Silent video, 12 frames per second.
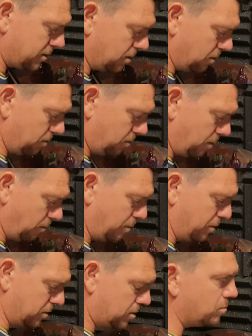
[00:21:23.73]
soon when we
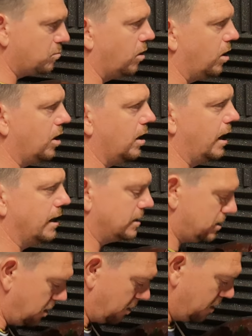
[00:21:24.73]
put some water
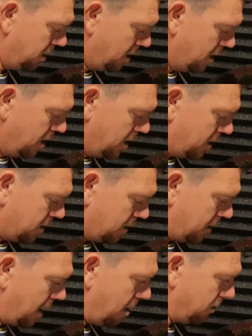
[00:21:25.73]
lines on.
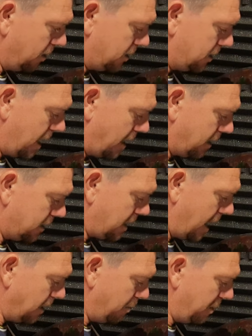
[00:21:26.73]
Now I'm going to take a
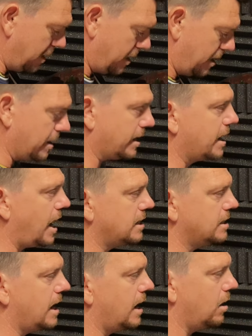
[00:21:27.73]
tiny bit of the
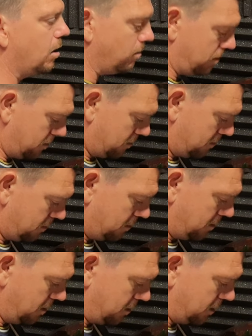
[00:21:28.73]
cad yellow.
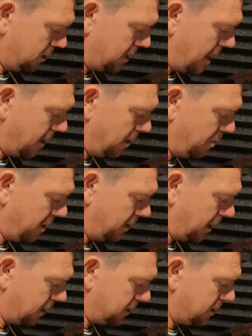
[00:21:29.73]
Just a tiny
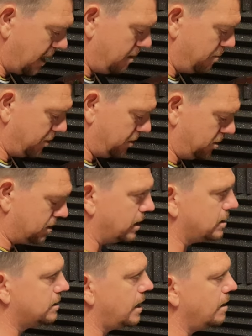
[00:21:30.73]
bit. That same brush,
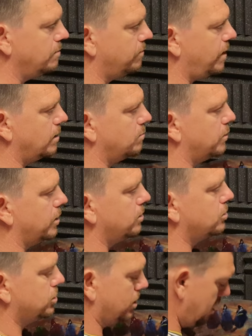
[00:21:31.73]
that same fan
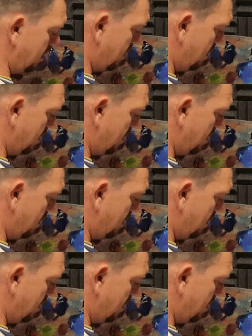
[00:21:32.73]
brush.